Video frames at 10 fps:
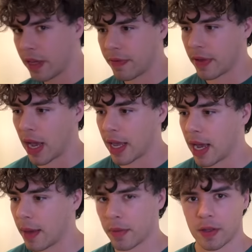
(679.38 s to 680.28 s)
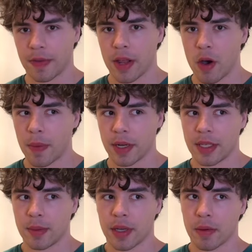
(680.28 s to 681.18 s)
if I hyped this video up and it
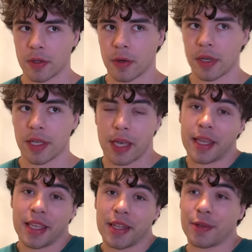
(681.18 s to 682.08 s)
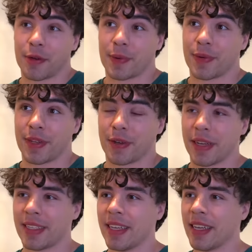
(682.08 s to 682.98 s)
seemed like it was crazy. I think the intro was pretty
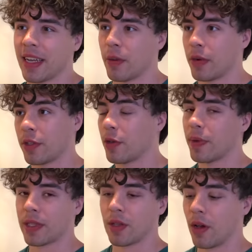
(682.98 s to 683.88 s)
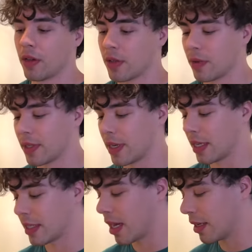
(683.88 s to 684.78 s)
crazy, and it was two minutes long, so it was a
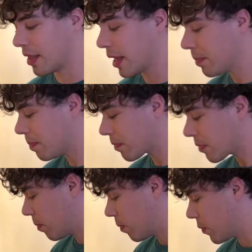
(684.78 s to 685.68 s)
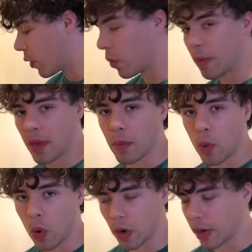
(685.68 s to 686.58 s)
nice content. There will be
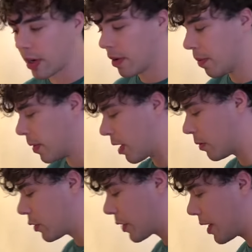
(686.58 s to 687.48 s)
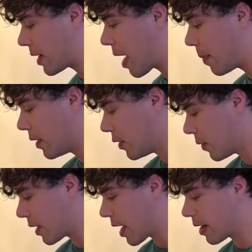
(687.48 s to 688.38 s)
more, but I'm just trying to tap into
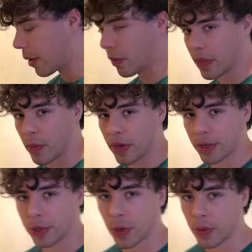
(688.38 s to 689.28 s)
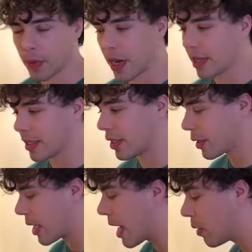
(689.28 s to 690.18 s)
it yet, and I really wanted to show you guys and
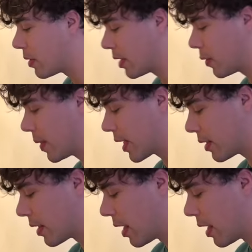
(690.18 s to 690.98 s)
just announce this because,